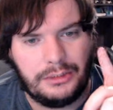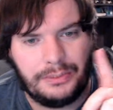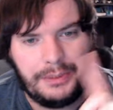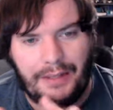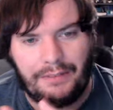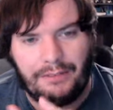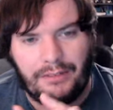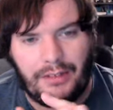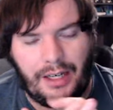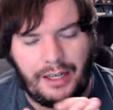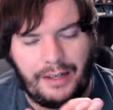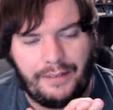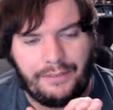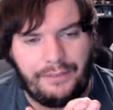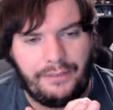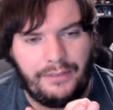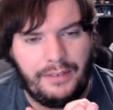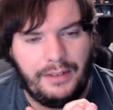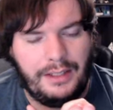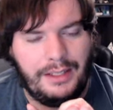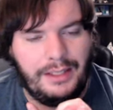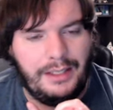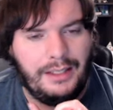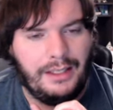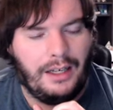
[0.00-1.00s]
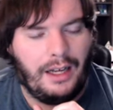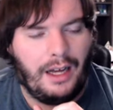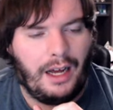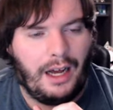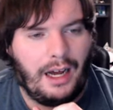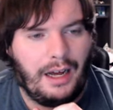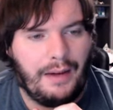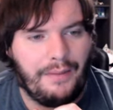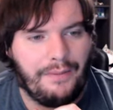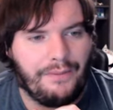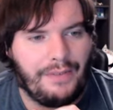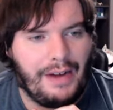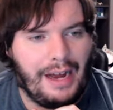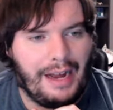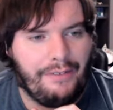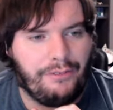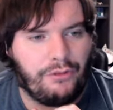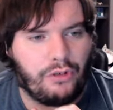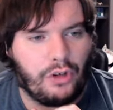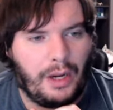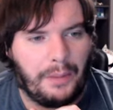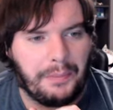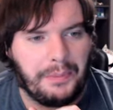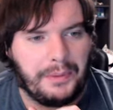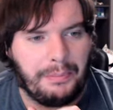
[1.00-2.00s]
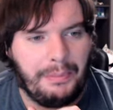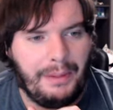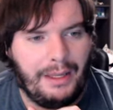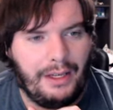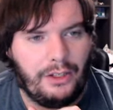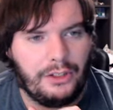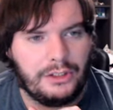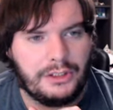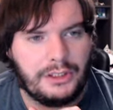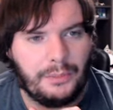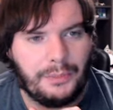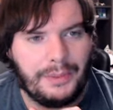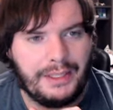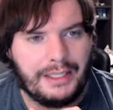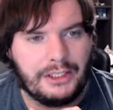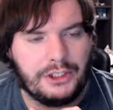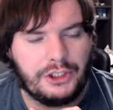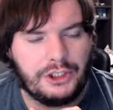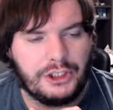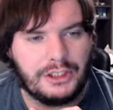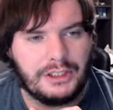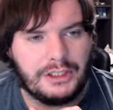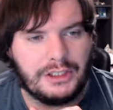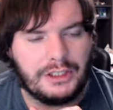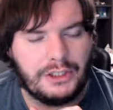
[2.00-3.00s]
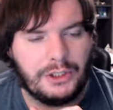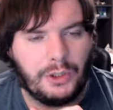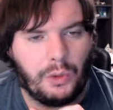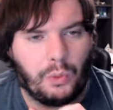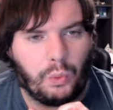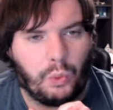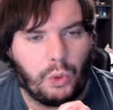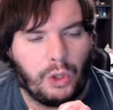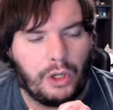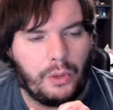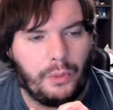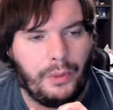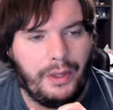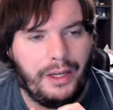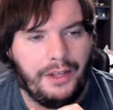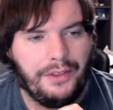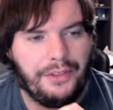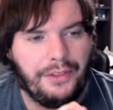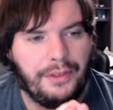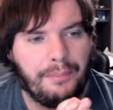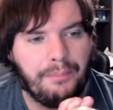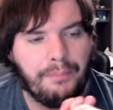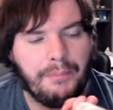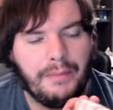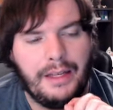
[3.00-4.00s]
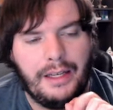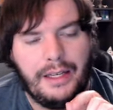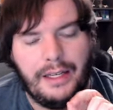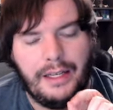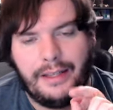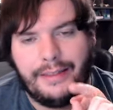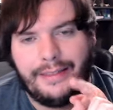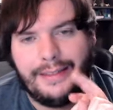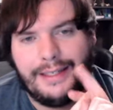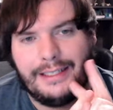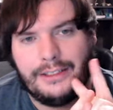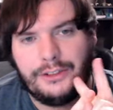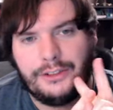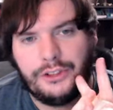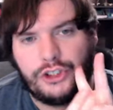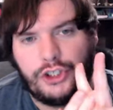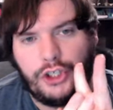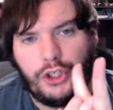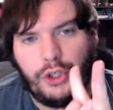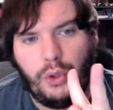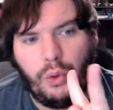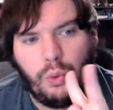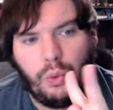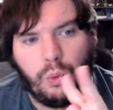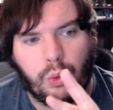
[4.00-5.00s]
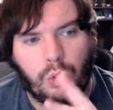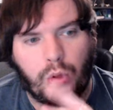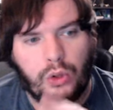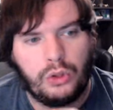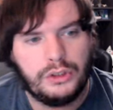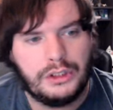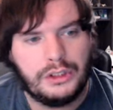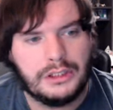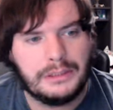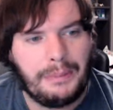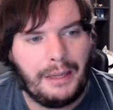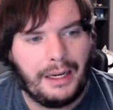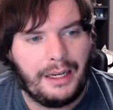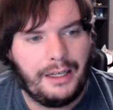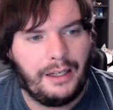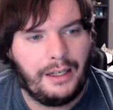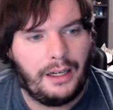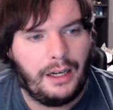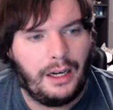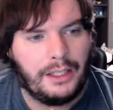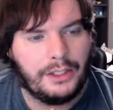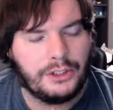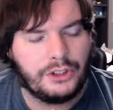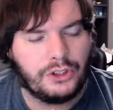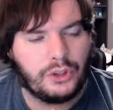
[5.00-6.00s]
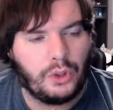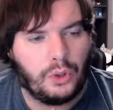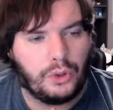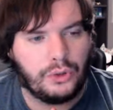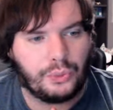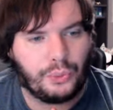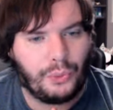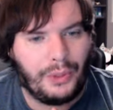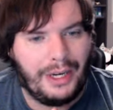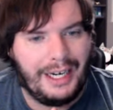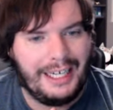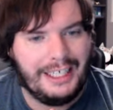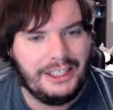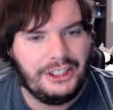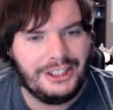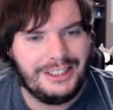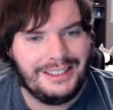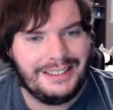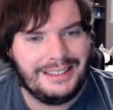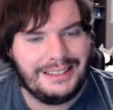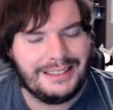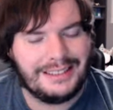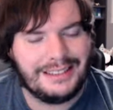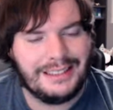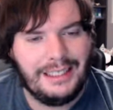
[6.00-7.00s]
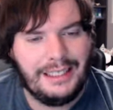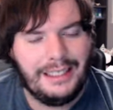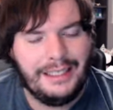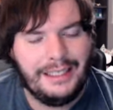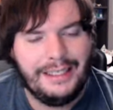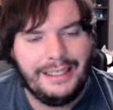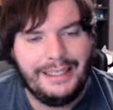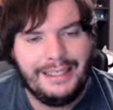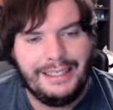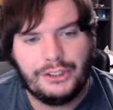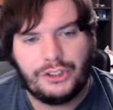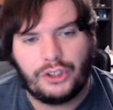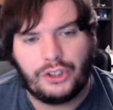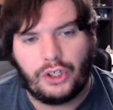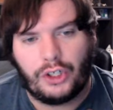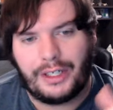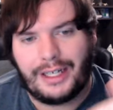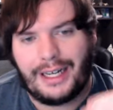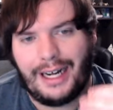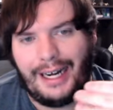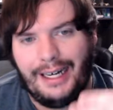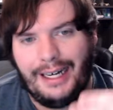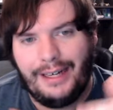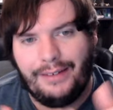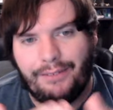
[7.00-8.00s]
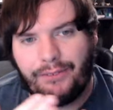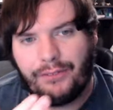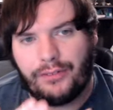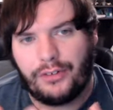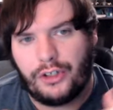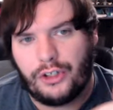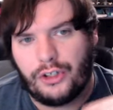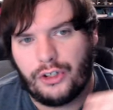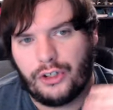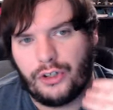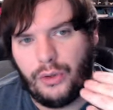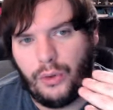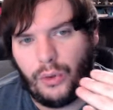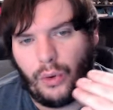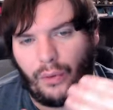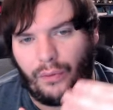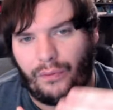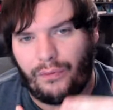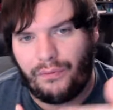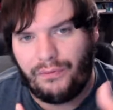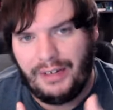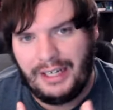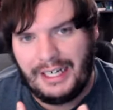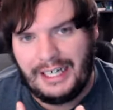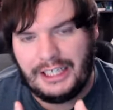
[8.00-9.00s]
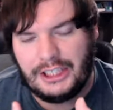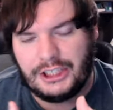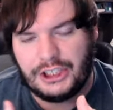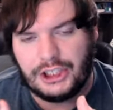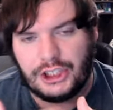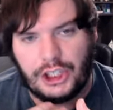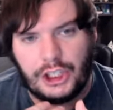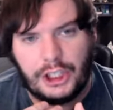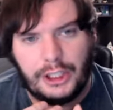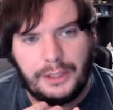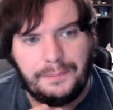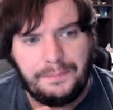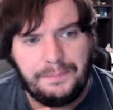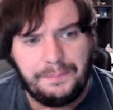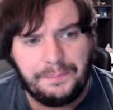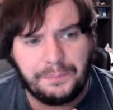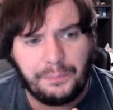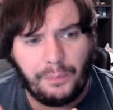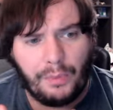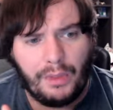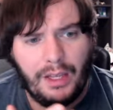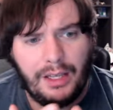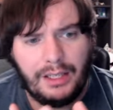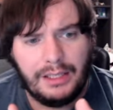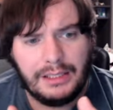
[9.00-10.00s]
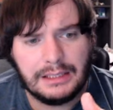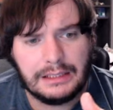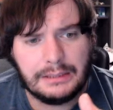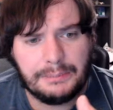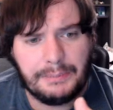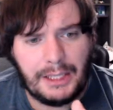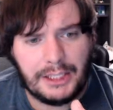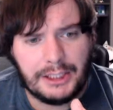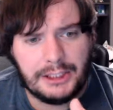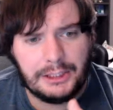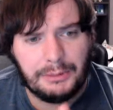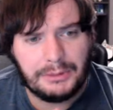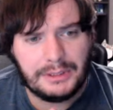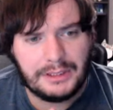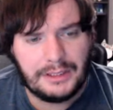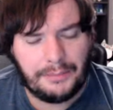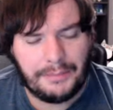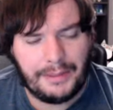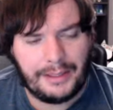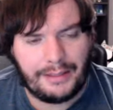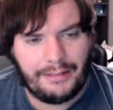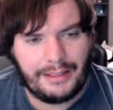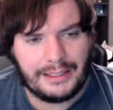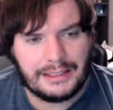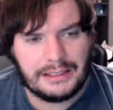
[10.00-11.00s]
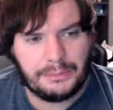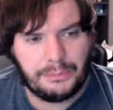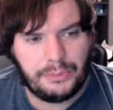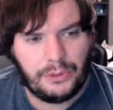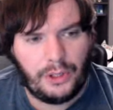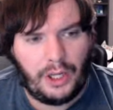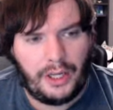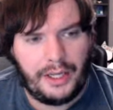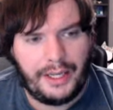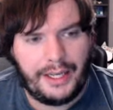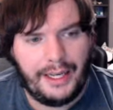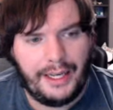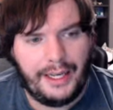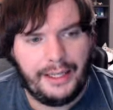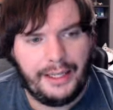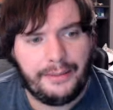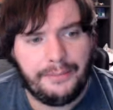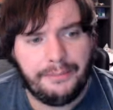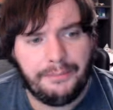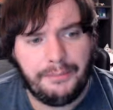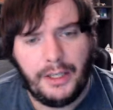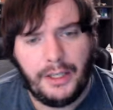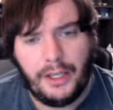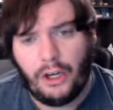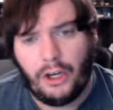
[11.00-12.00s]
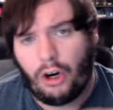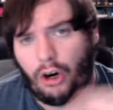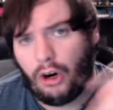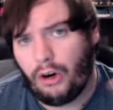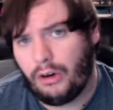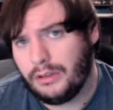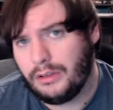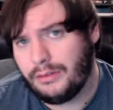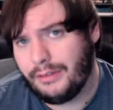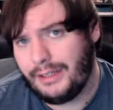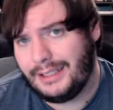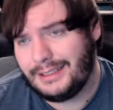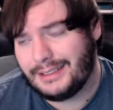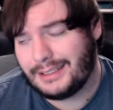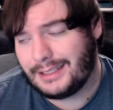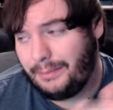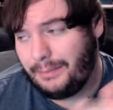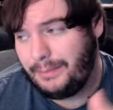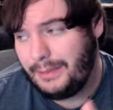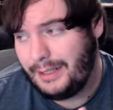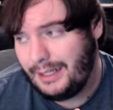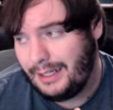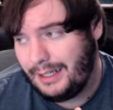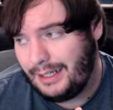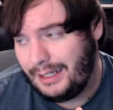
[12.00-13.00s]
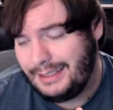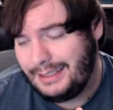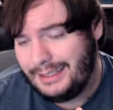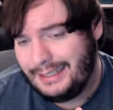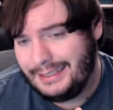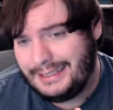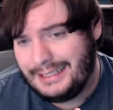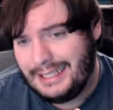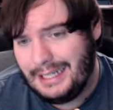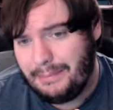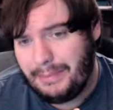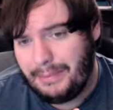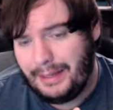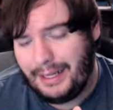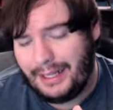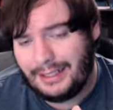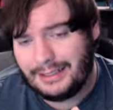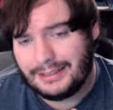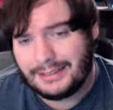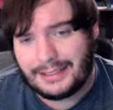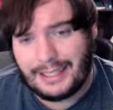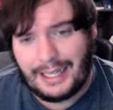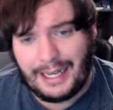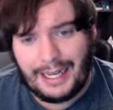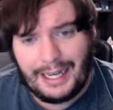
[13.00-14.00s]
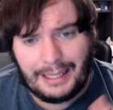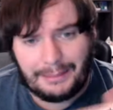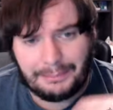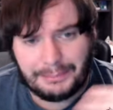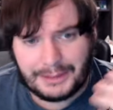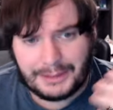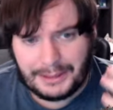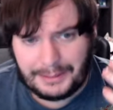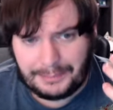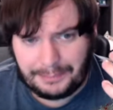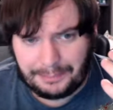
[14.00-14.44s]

We have a lot of uh, five drop spells that we could just work with. Then two World Sp- uh, Souls Rages is our kind of pseudo finisher, especially with something like Spelunking. All our lands come ATB untapped.